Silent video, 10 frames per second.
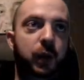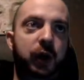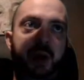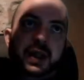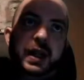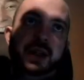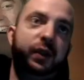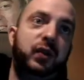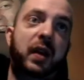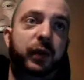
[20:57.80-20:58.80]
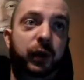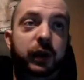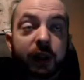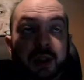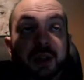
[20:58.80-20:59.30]
when you actually travel,
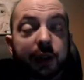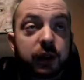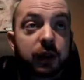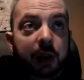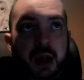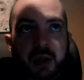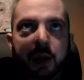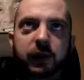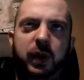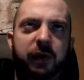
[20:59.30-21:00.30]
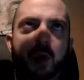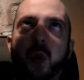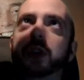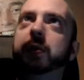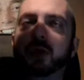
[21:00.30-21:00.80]
so if you
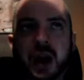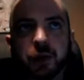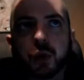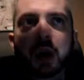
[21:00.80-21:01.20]
quantum travel